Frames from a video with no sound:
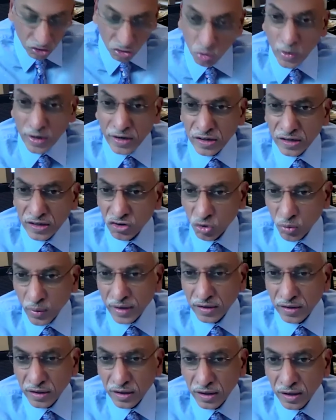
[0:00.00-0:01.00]

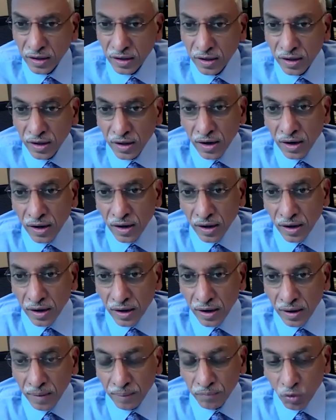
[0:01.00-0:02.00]
2020,
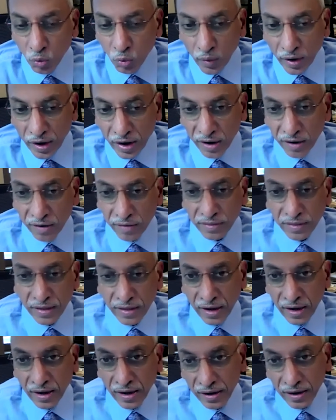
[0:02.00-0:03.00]
uh, where
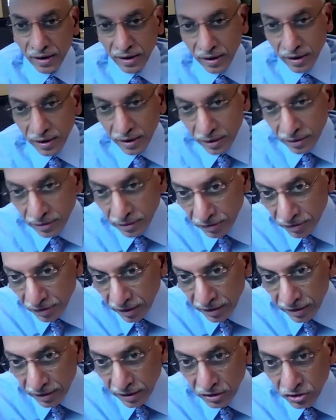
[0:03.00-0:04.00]
they, in this
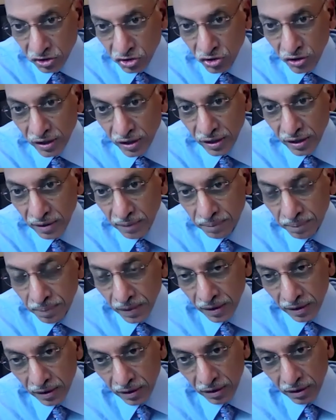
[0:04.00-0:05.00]
clinical trial,
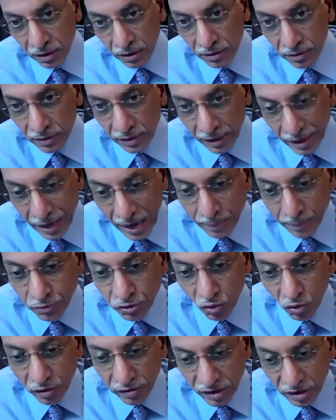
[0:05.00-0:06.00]
the
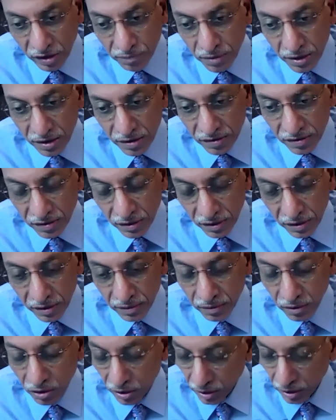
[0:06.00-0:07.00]
capsule is
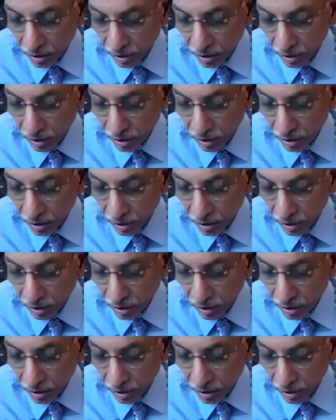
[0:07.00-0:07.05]
administered